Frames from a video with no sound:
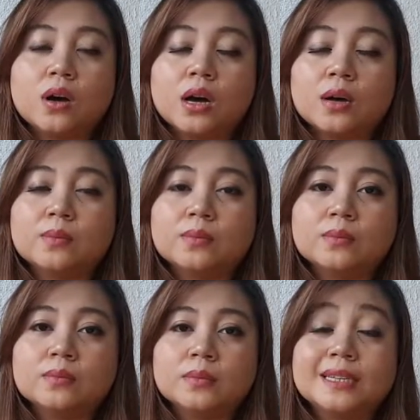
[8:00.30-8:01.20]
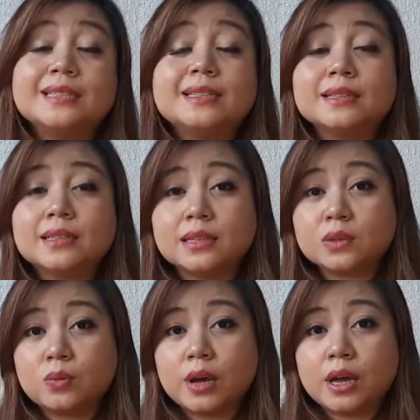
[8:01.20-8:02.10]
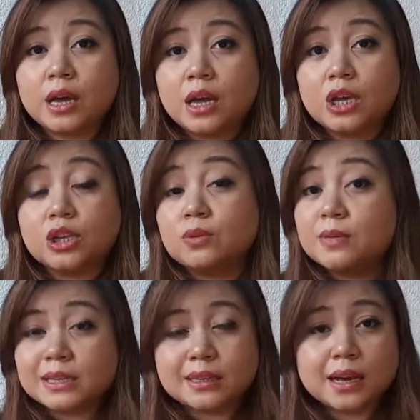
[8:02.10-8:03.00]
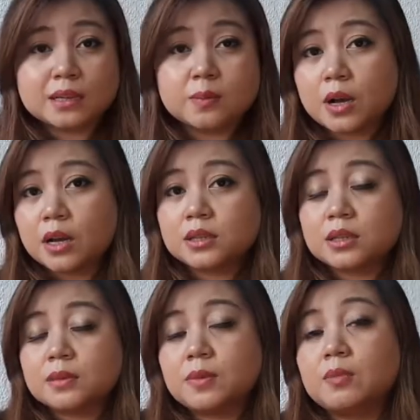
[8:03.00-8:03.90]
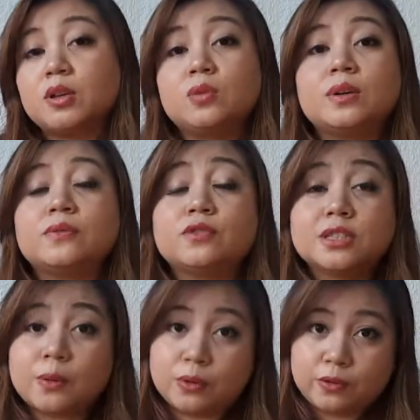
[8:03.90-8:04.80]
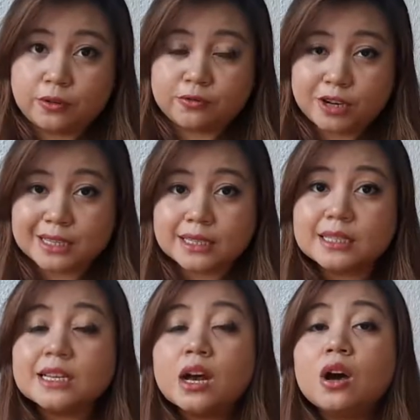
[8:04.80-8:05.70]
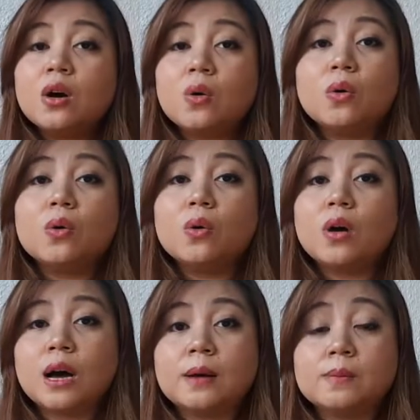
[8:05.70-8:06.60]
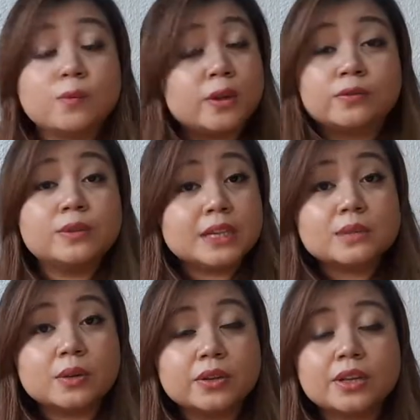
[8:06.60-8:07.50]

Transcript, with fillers: um, instances where you missed the last bus, maybe you went for supper with friends. Or, um, well, for this month,